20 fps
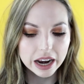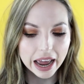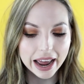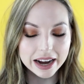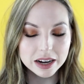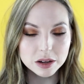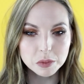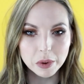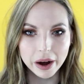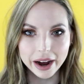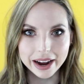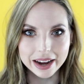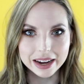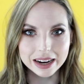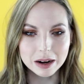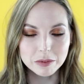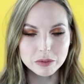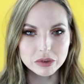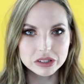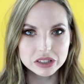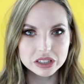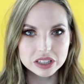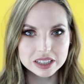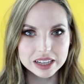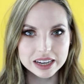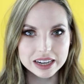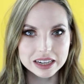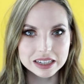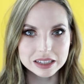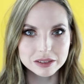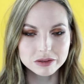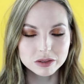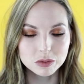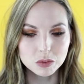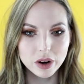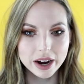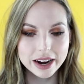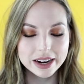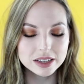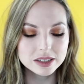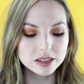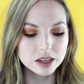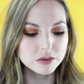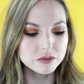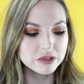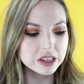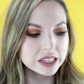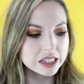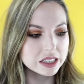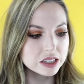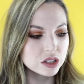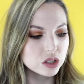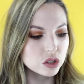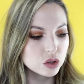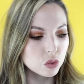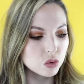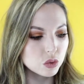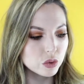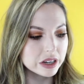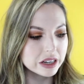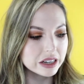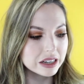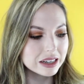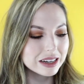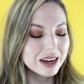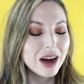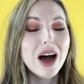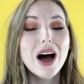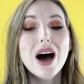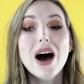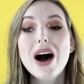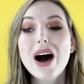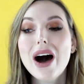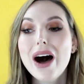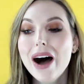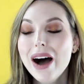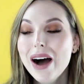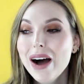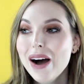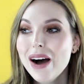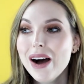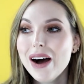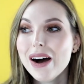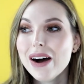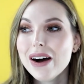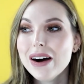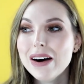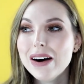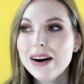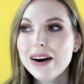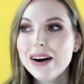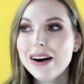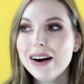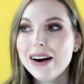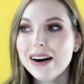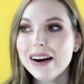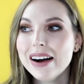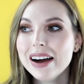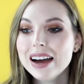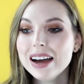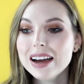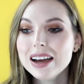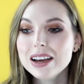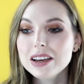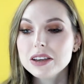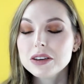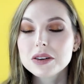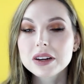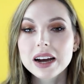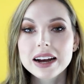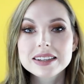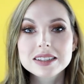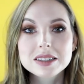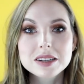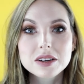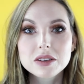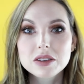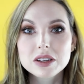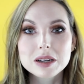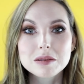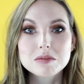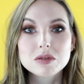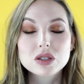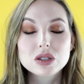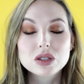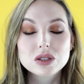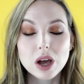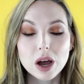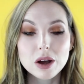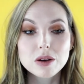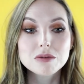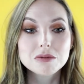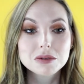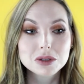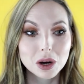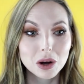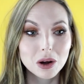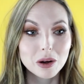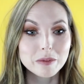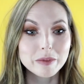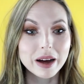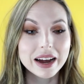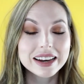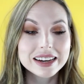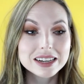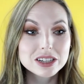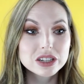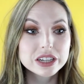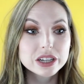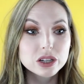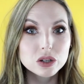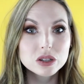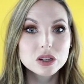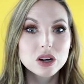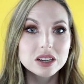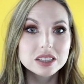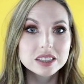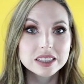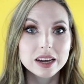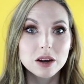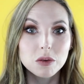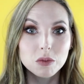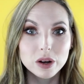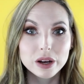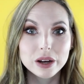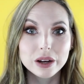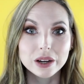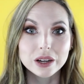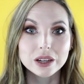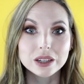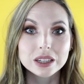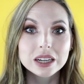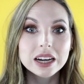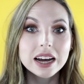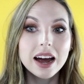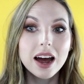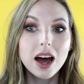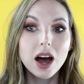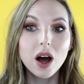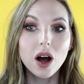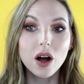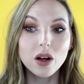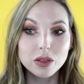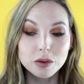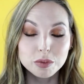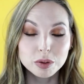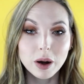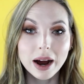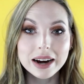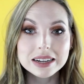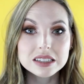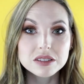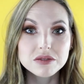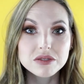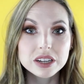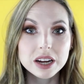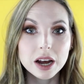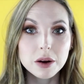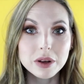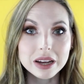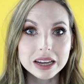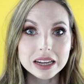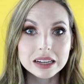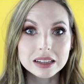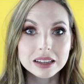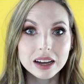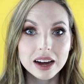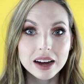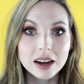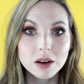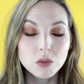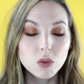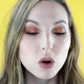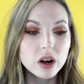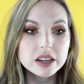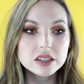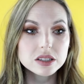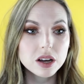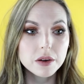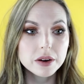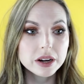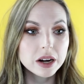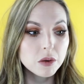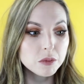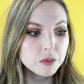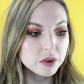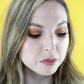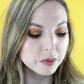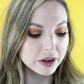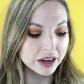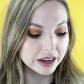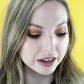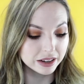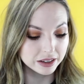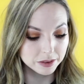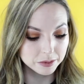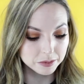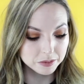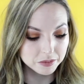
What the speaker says: Anyway, I'm used to saying it a different way, so reading Scream. Oh, you guys are gonna think I'm so dumb. I literally could not say a word on the proactive video either. What is going on with me?